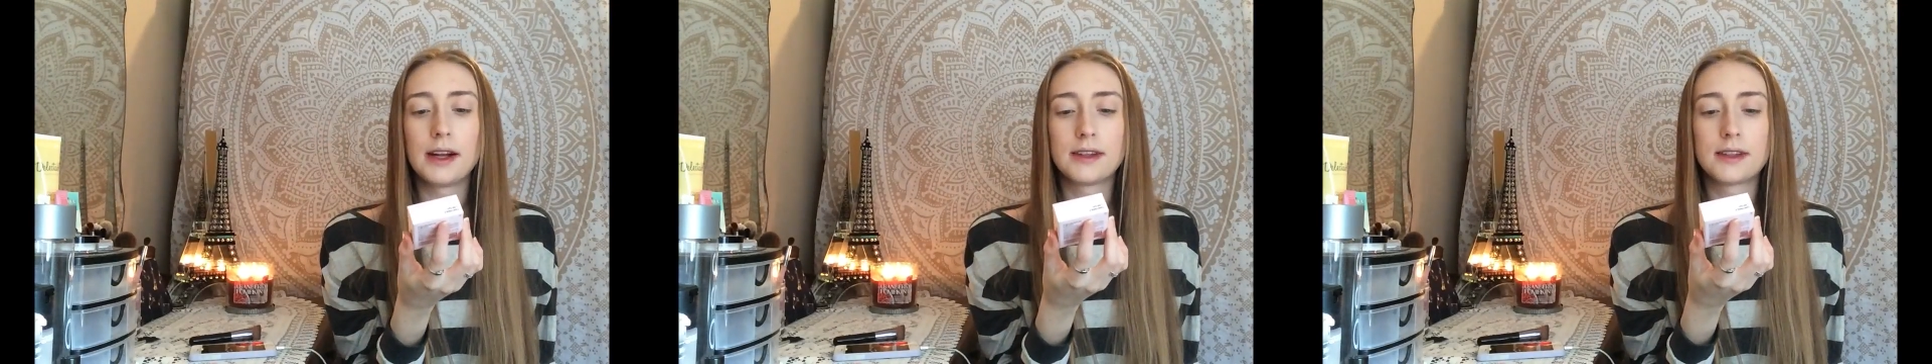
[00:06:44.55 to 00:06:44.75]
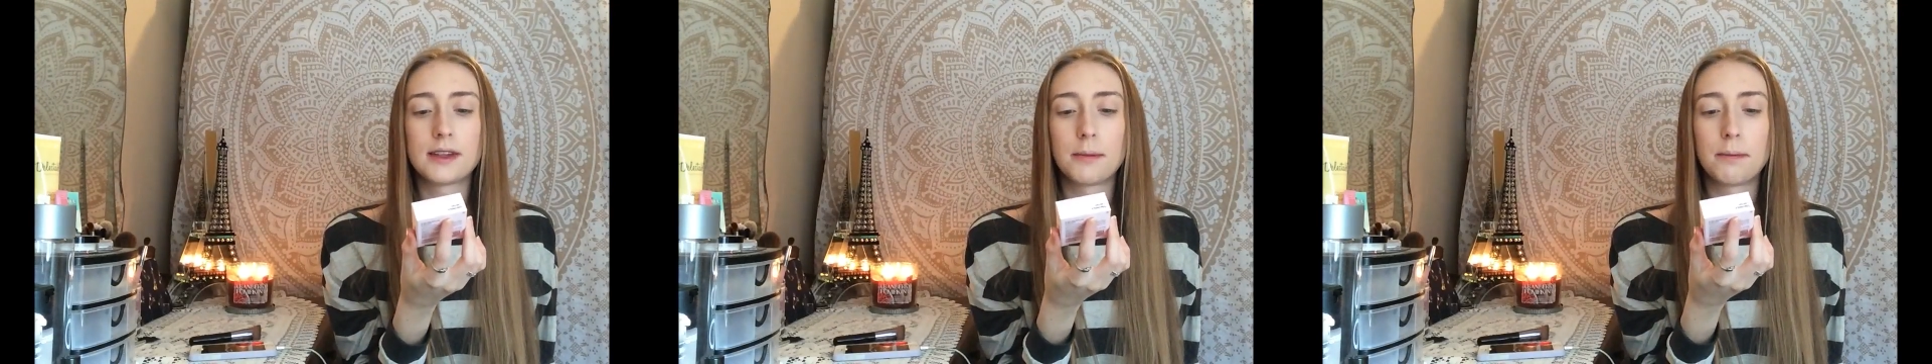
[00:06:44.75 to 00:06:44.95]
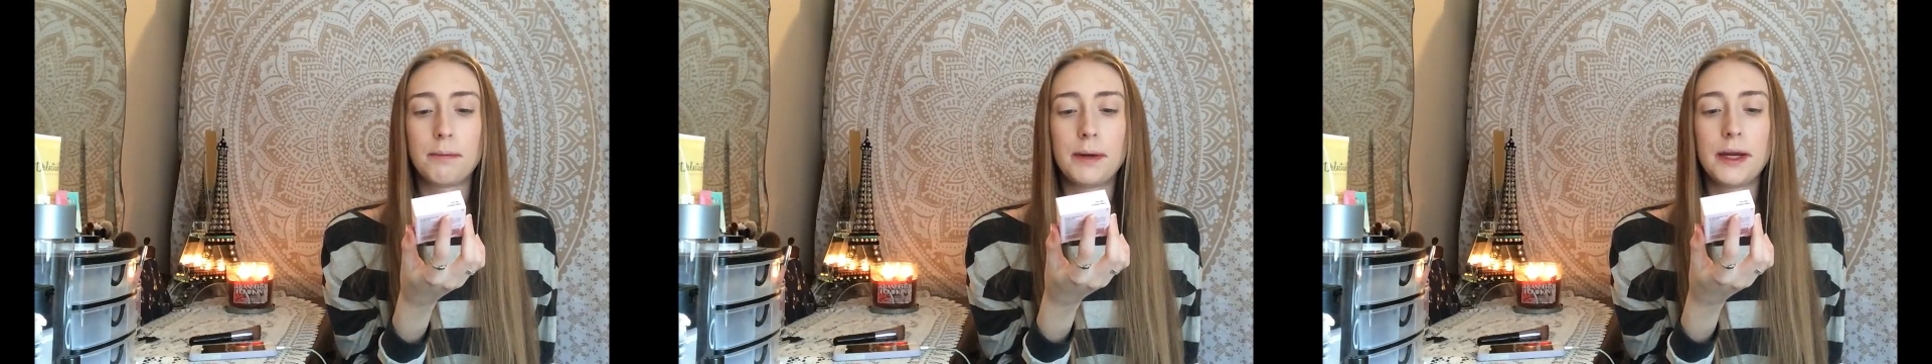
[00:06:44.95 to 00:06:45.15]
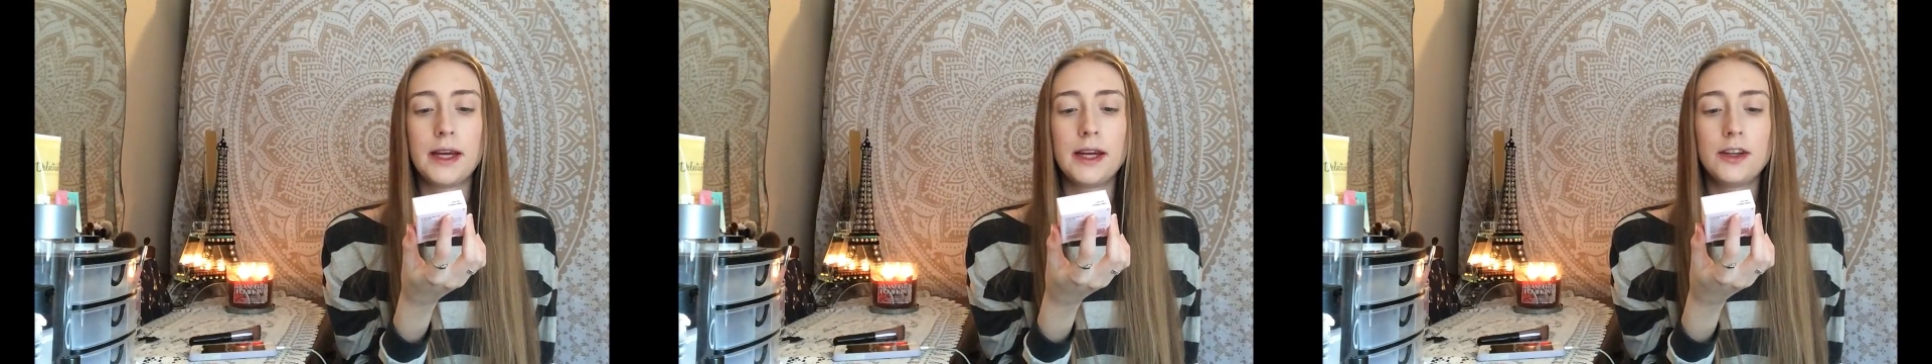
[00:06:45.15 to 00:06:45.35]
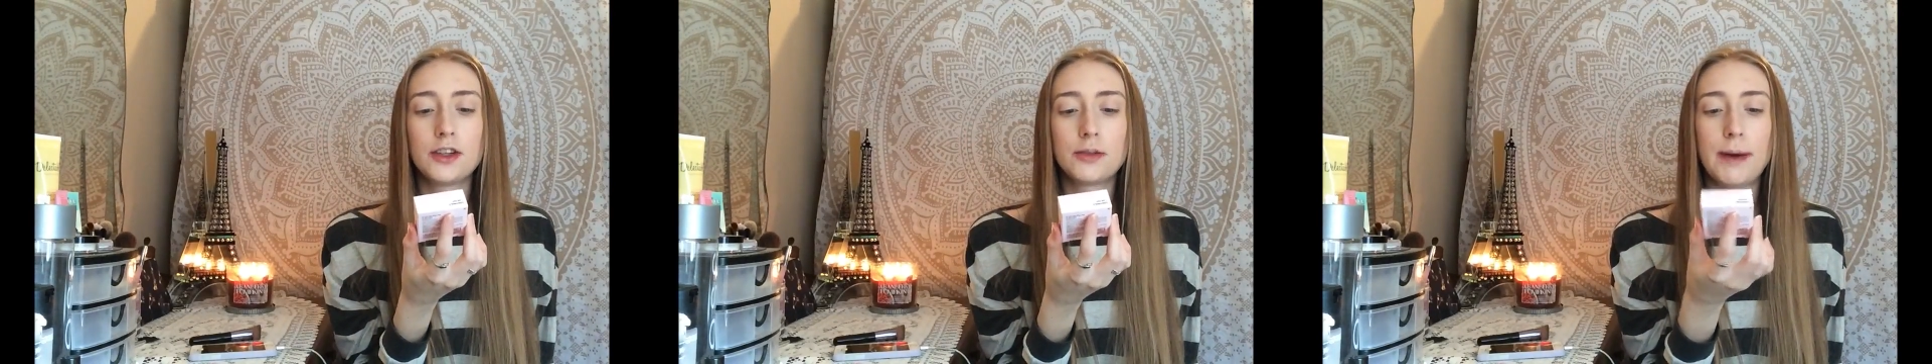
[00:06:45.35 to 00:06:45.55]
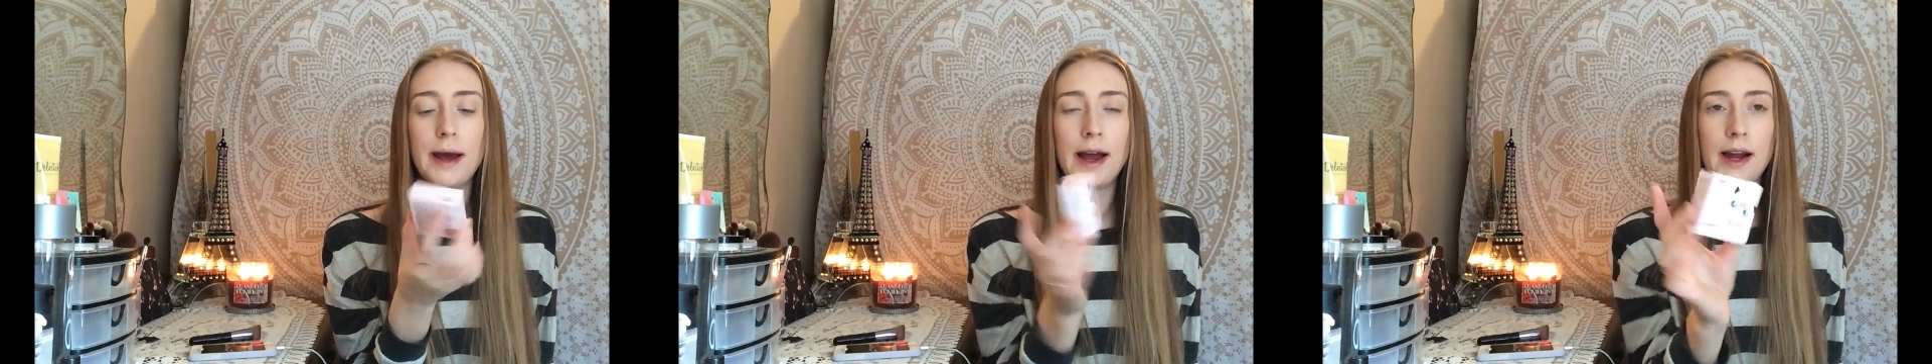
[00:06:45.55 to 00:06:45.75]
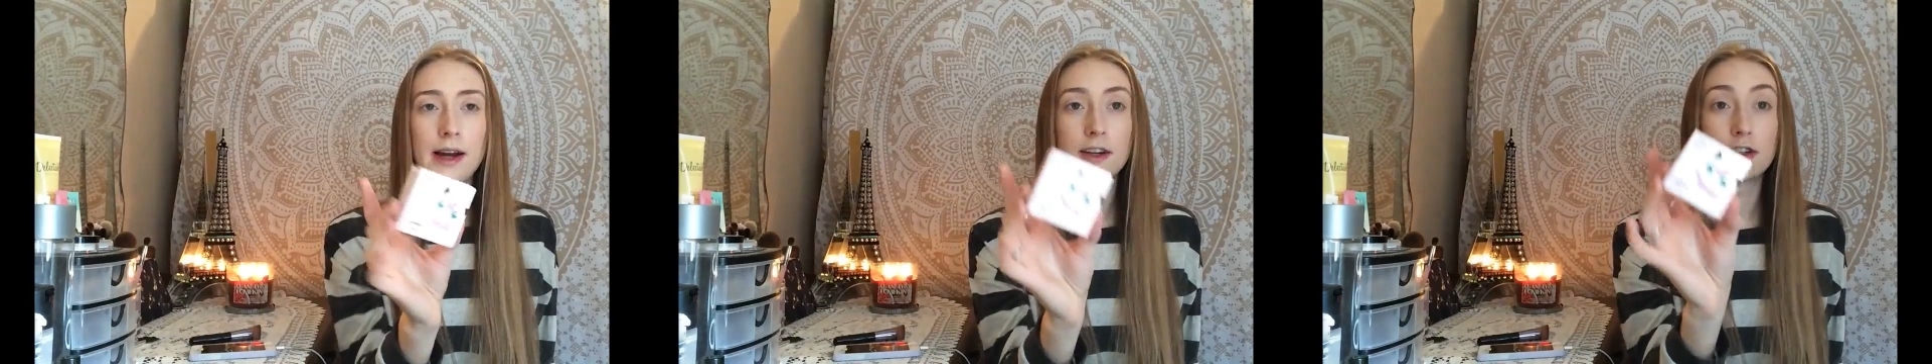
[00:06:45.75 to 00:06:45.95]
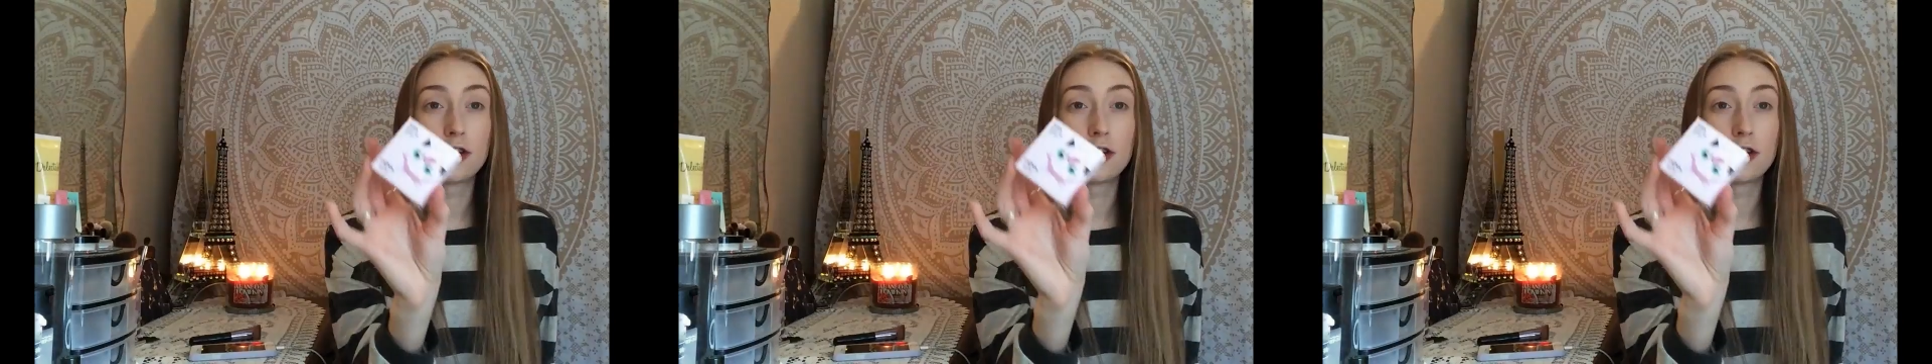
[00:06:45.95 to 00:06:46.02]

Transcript: it's a peach pack.